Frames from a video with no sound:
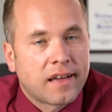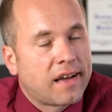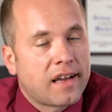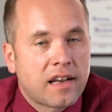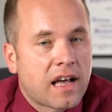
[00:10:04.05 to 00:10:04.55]

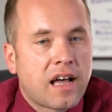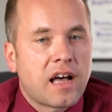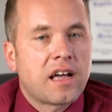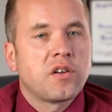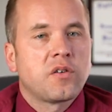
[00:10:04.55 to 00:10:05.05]

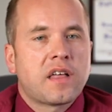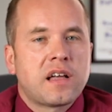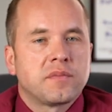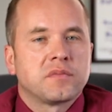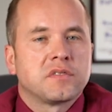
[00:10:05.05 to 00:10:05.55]
I know
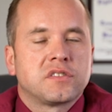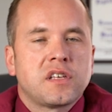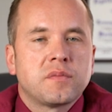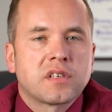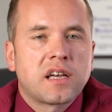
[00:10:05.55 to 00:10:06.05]
that
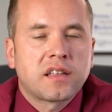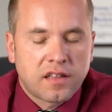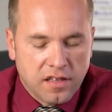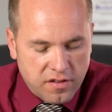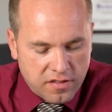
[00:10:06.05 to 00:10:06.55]
seems like,
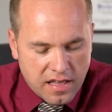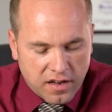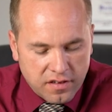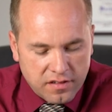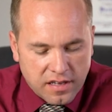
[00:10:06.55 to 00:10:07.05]
you know,
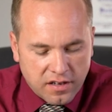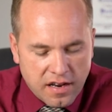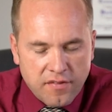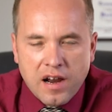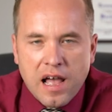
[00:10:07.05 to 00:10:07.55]
that could
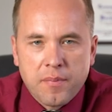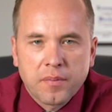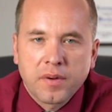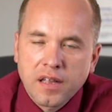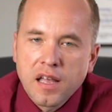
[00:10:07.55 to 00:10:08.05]
never
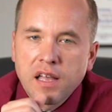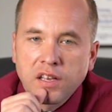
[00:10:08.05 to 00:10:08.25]
happen, but,